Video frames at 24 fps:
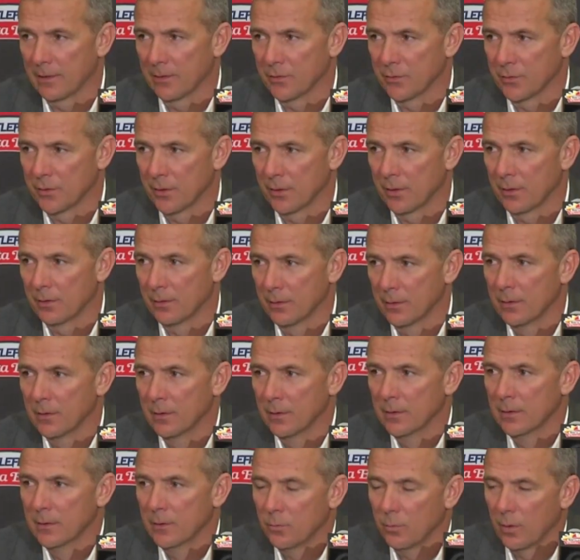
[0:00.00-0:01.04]
is to
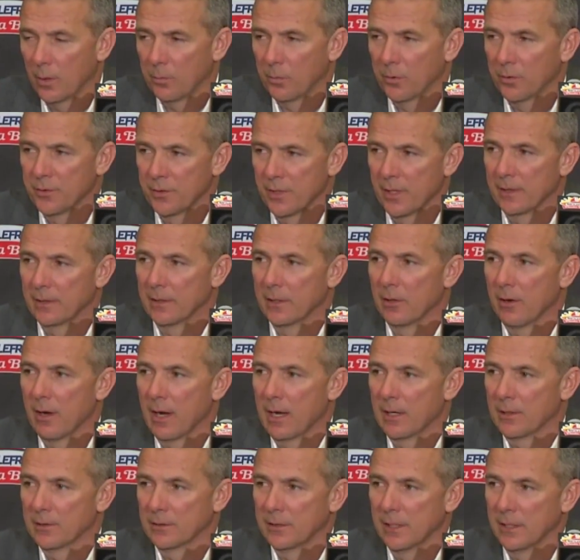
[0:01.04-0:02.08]
represent the
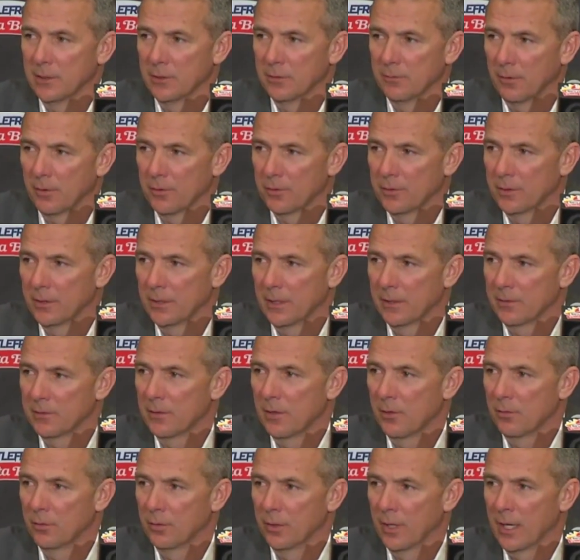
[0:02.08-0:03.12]
Ohio State University against
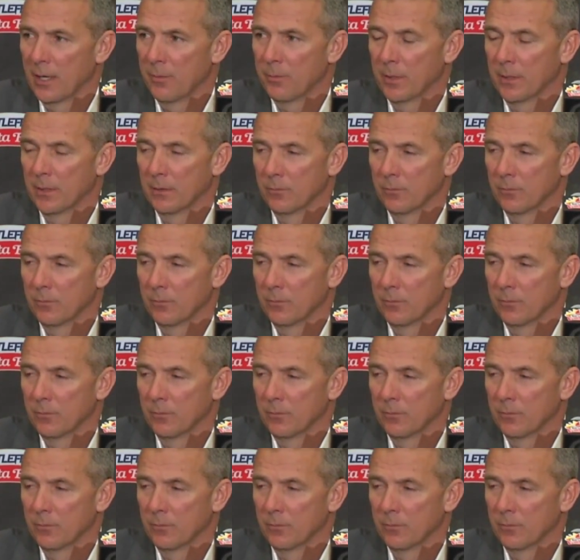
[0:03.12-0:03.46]
Notre Dame in